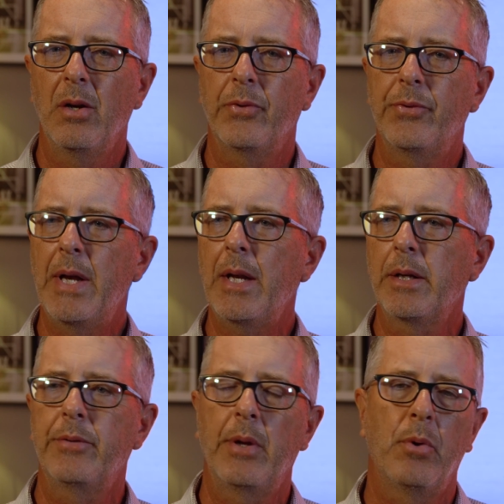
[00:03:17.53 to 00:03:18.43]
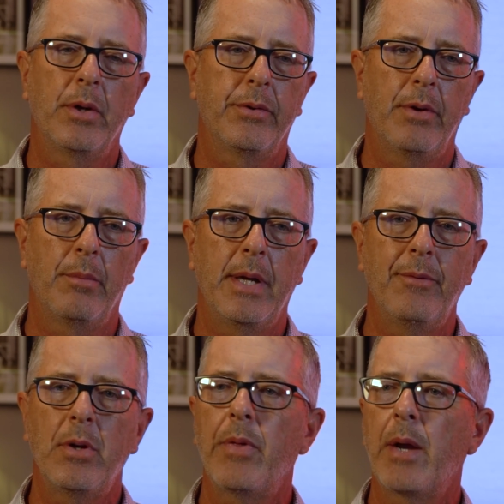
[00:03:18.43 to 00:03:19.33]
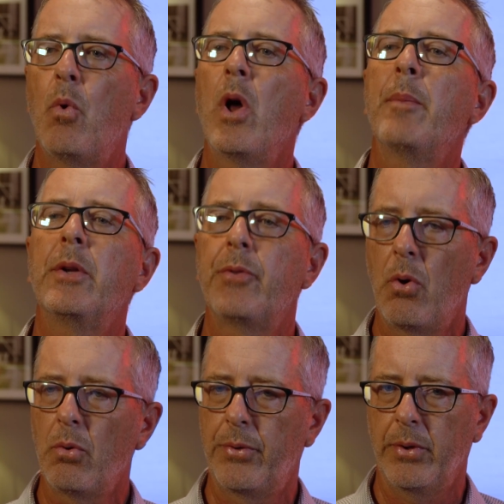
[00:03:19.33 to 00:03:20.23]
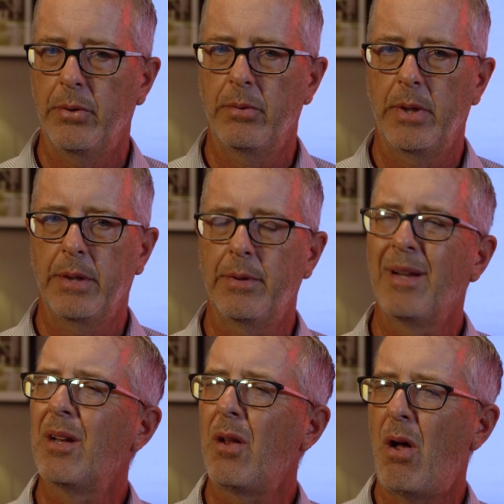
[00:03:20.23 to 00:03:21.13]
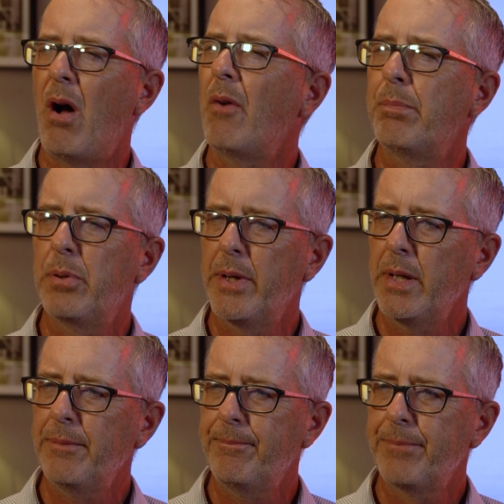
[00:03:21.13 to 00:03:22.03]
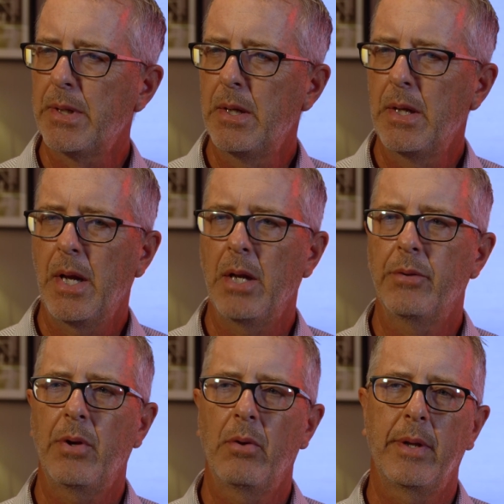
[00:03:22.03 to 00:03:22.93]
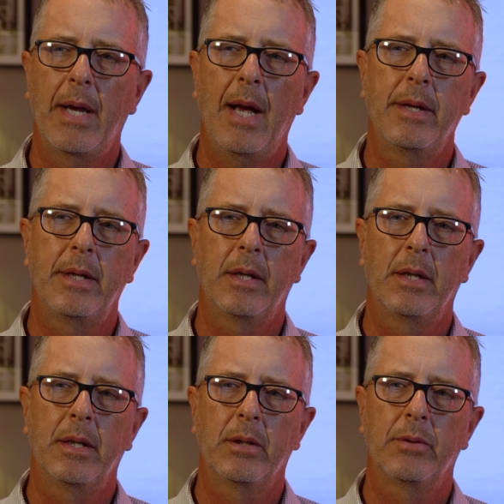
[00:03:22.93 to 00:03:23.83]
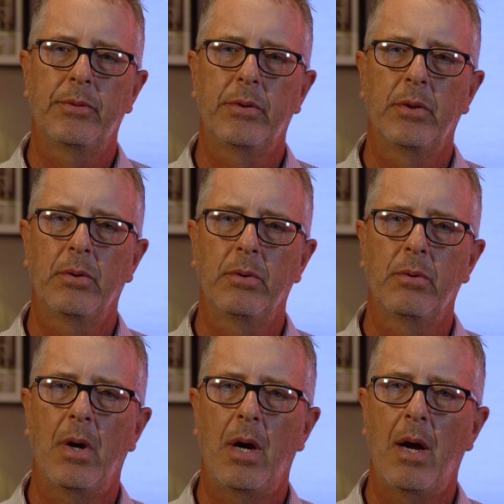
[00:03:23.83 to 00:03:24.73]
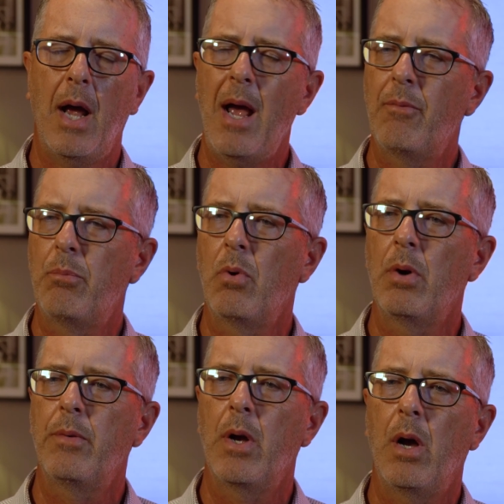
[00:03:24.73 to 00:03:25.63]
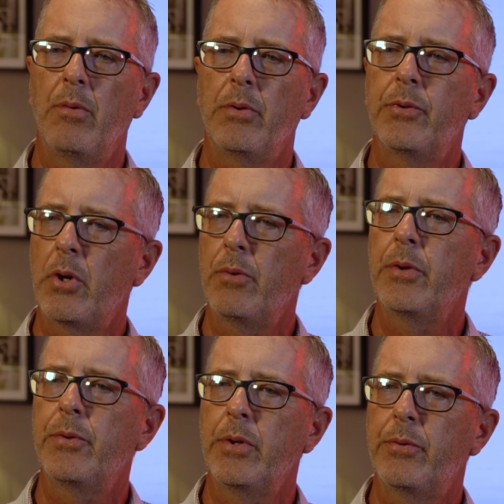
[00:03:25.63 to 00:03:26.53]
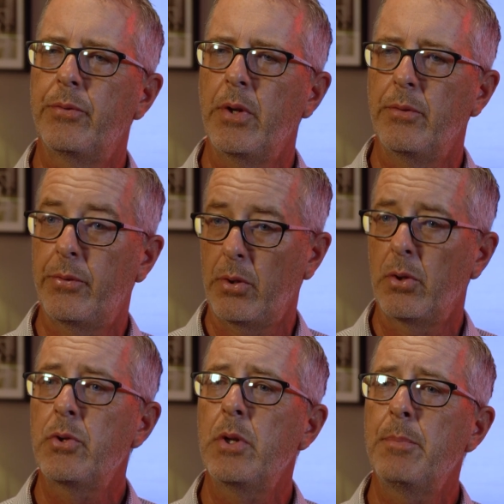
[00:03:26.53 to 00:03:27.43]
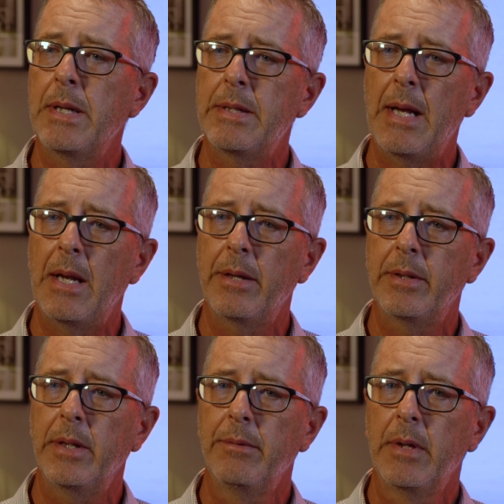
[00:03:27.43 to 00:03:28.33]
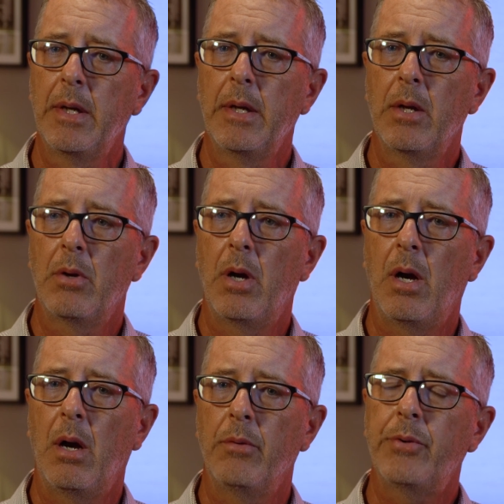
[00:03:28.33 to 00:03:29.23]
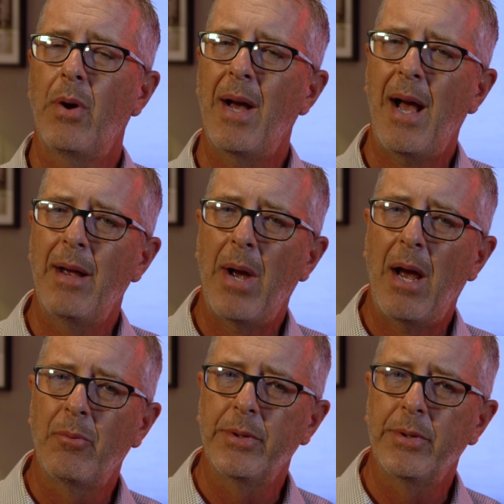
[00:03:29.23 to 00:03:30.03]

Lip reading: selling to someone, even though they want to be sold to, is a little off-putting. And so the idea is to have more of a service and solution mentality. So I